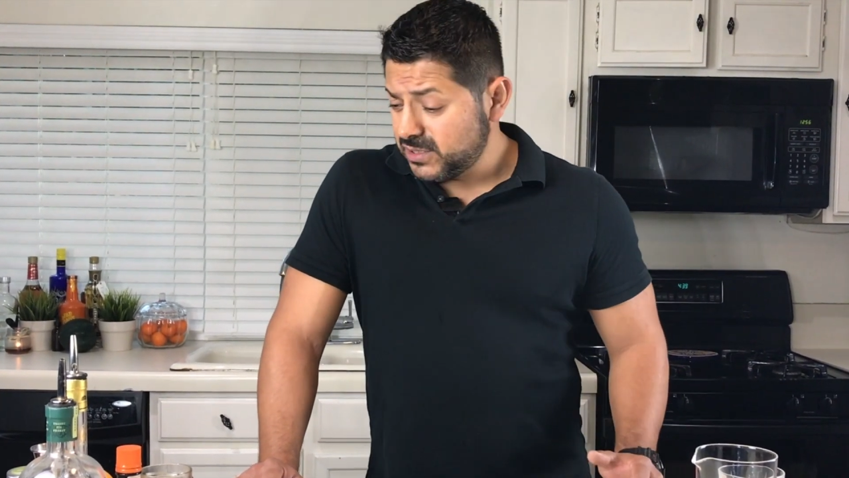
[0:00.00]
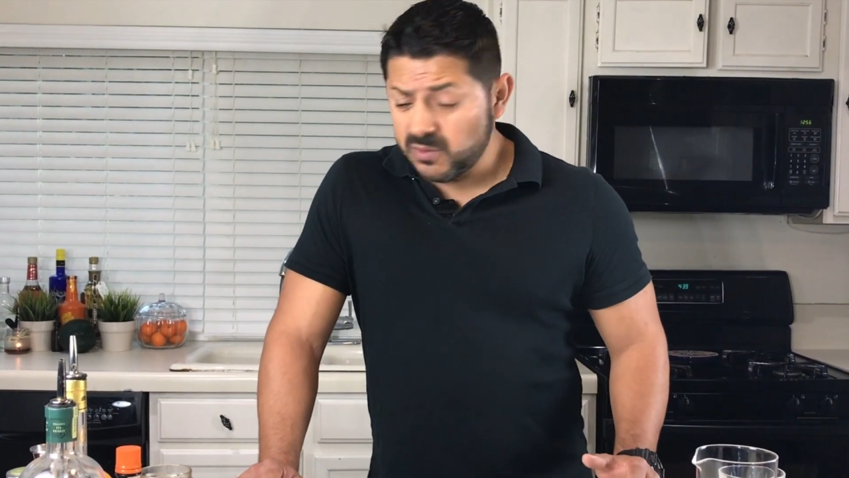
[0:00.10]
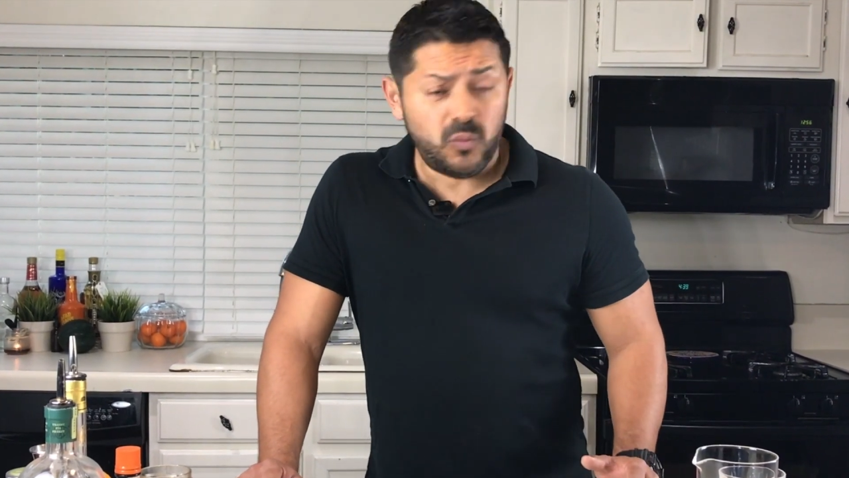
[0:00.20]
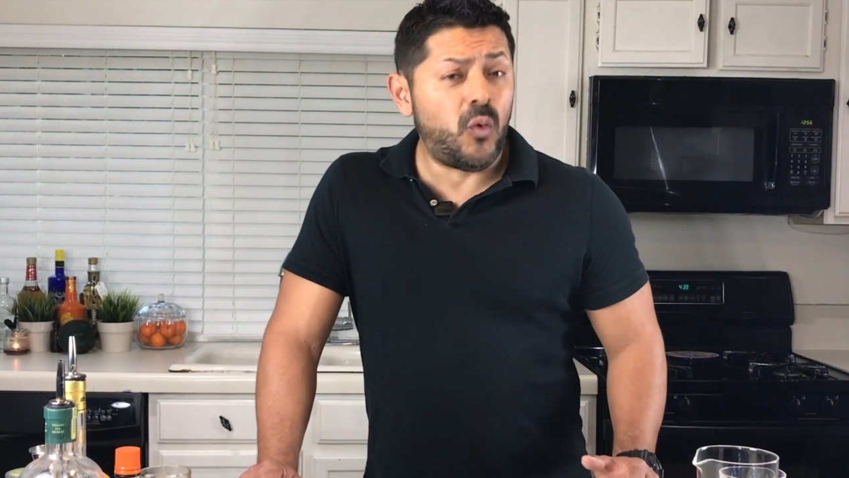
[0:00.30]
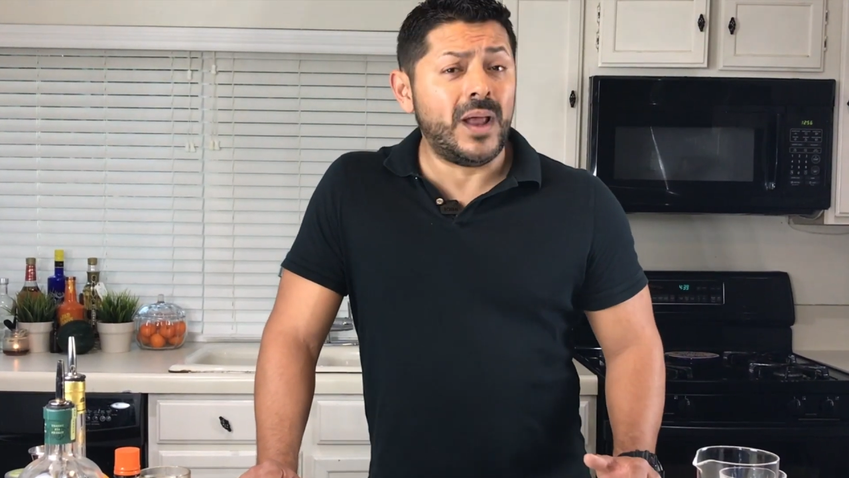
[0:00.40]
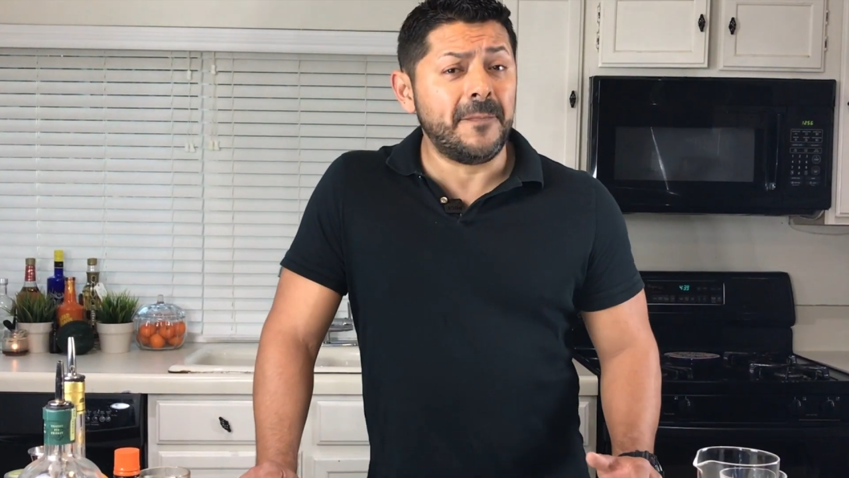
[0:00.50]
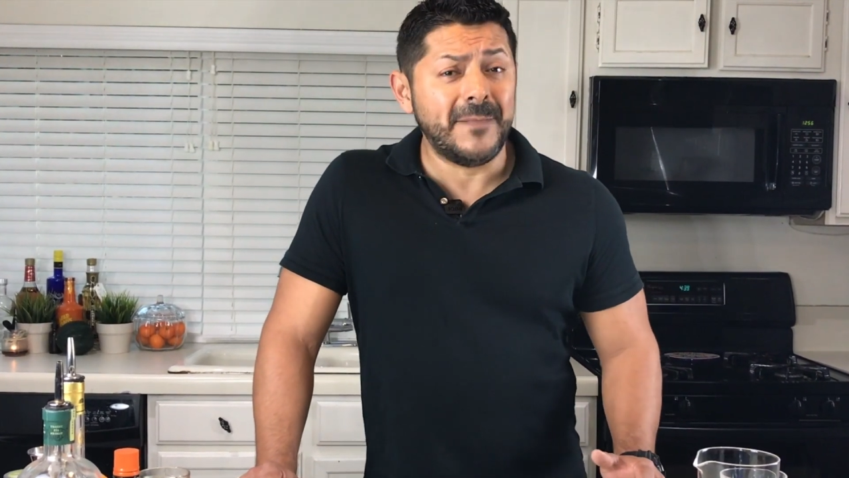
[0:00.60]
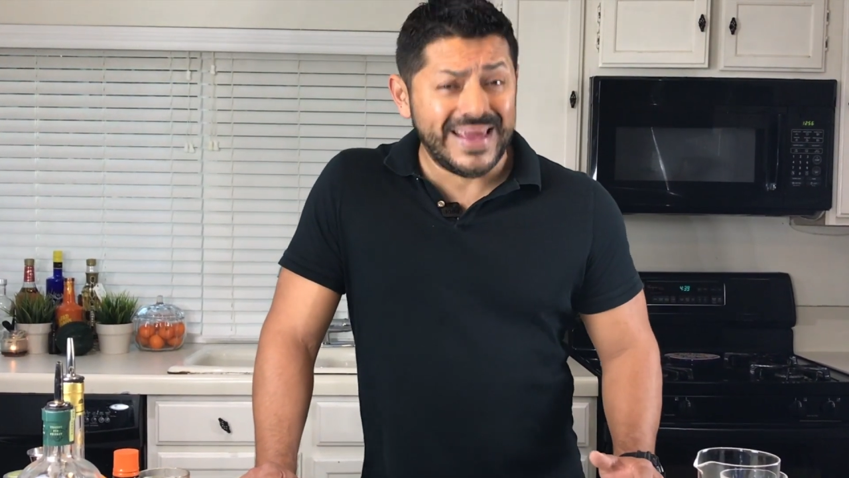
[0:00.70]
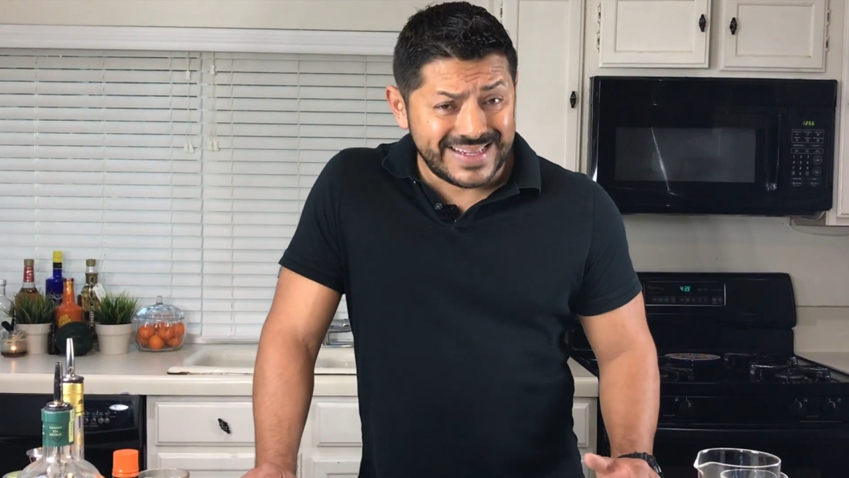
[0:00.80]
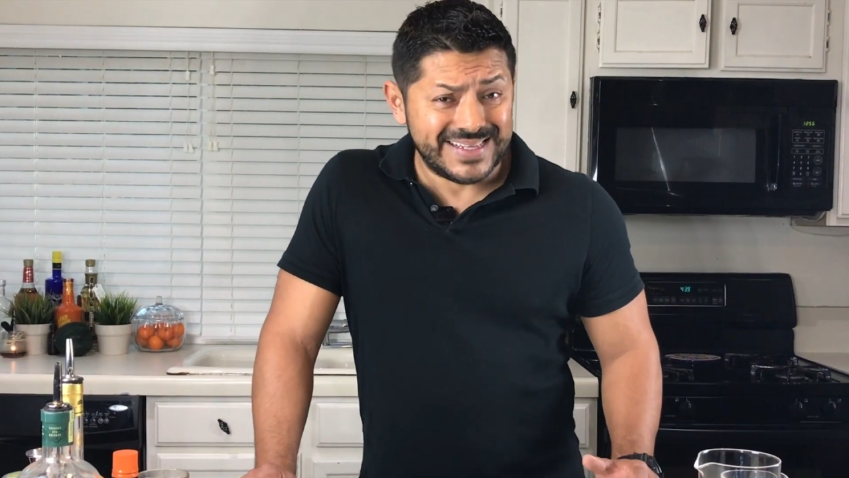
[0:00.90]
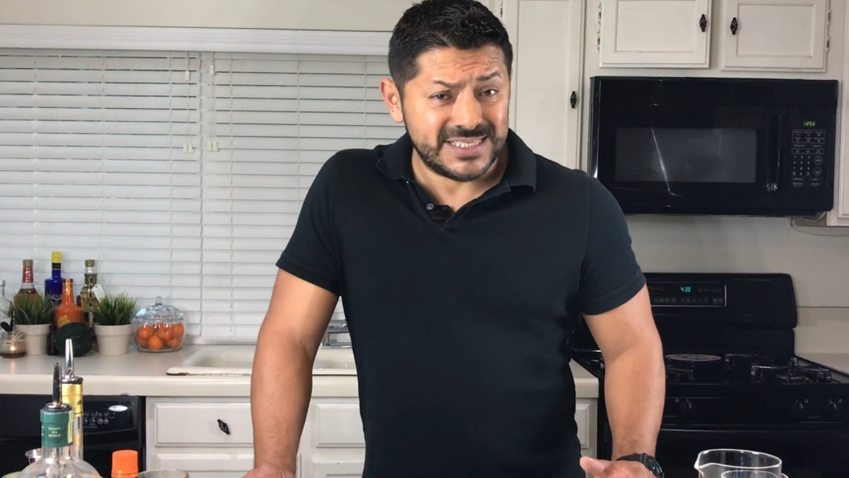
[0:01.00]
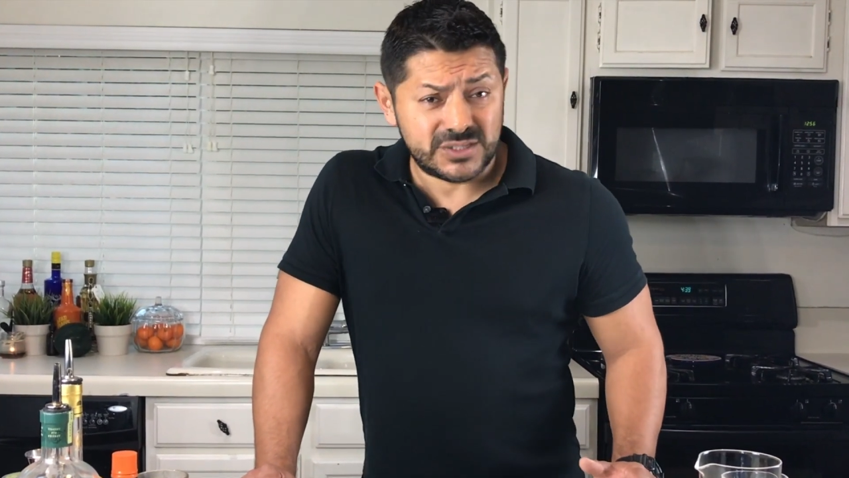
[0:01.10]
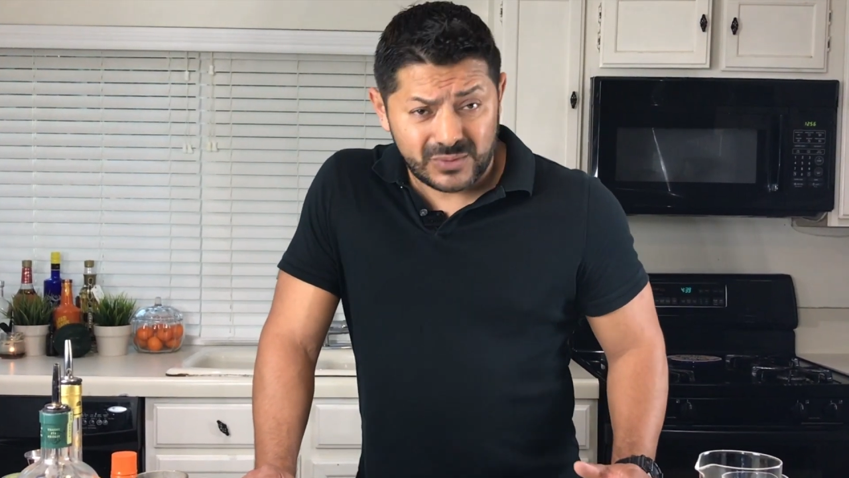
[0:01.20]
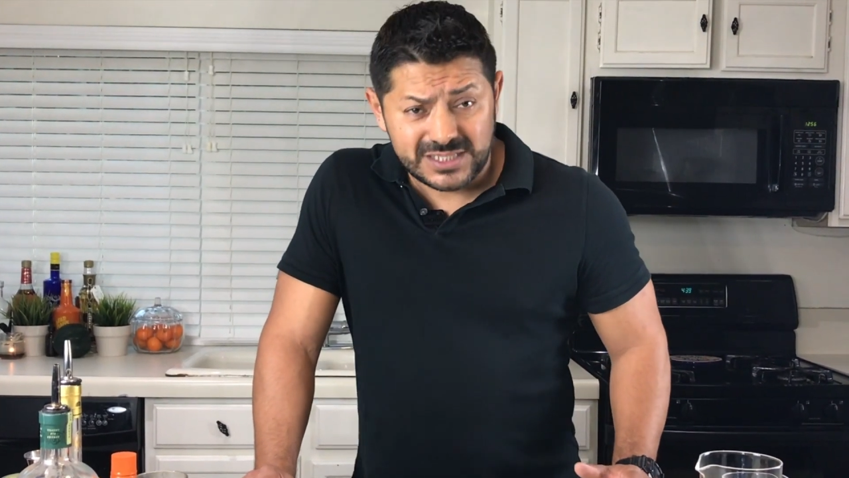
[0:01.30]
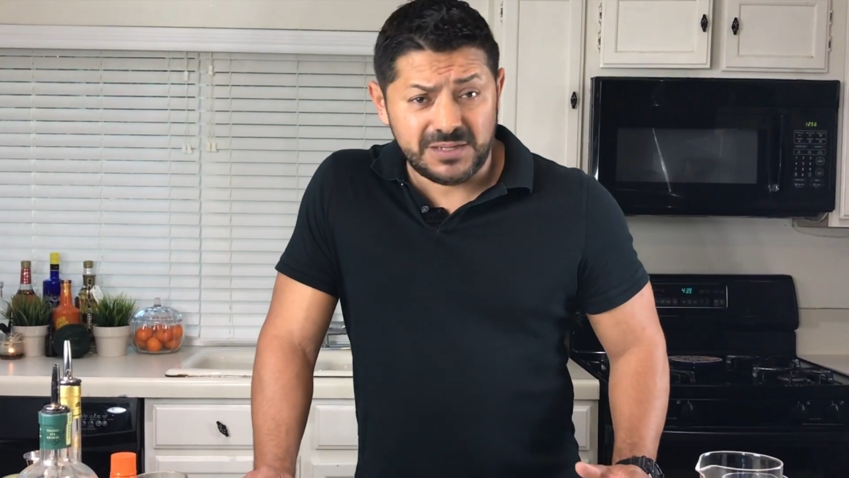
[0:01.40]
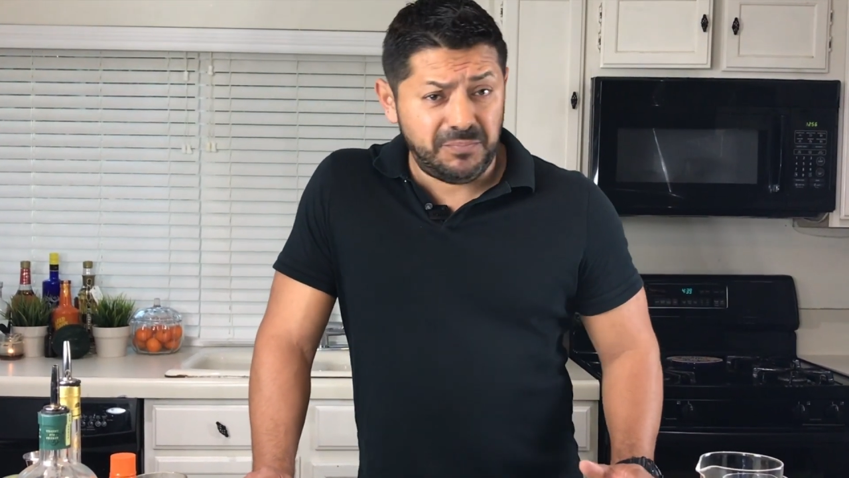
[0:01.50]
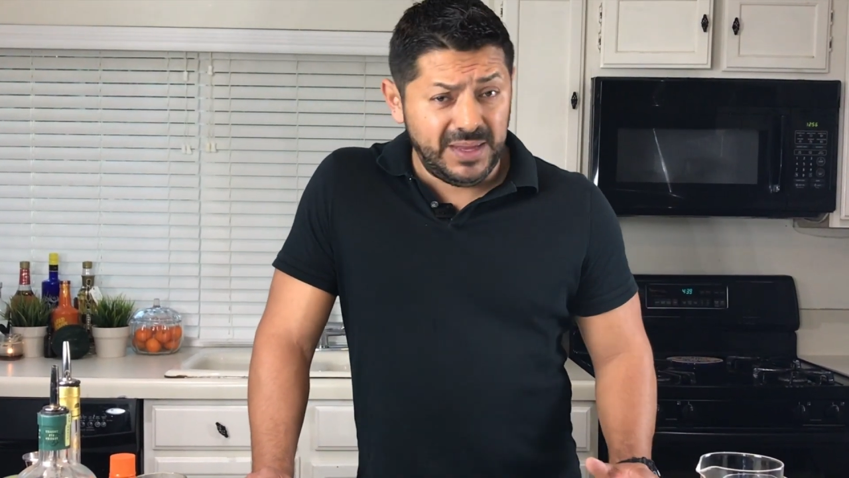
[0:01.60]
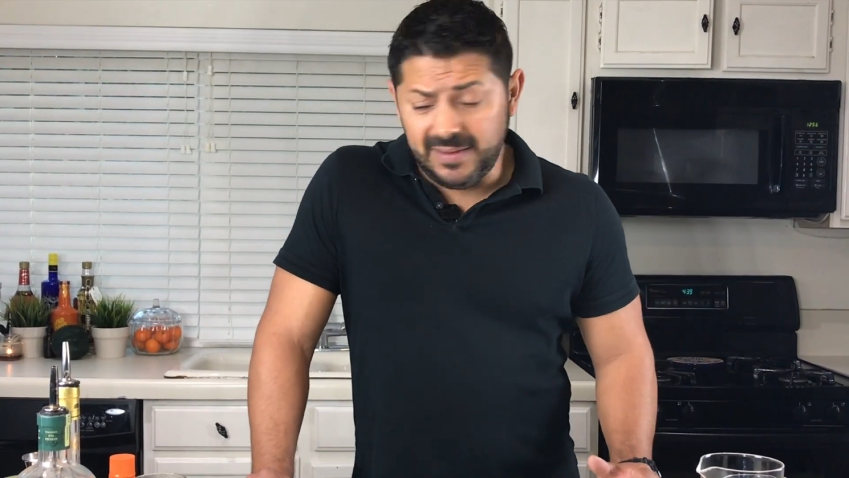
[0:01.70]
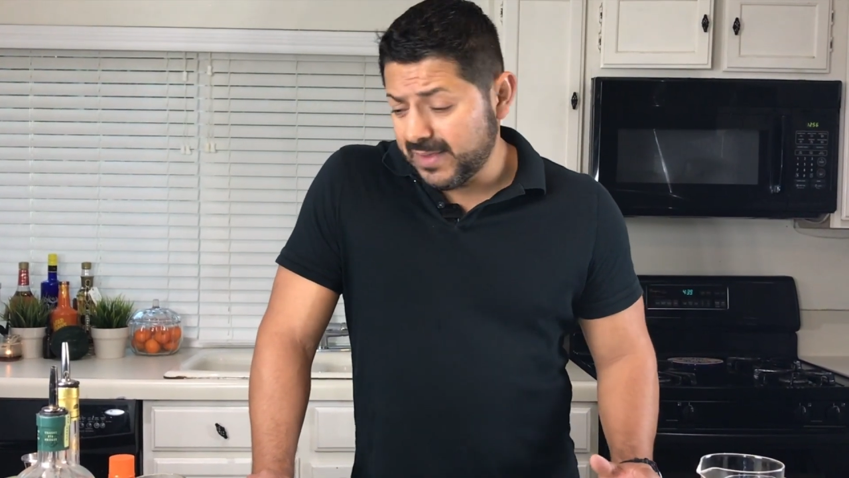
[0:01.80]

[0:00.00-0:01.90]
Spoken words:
someone make this recipe.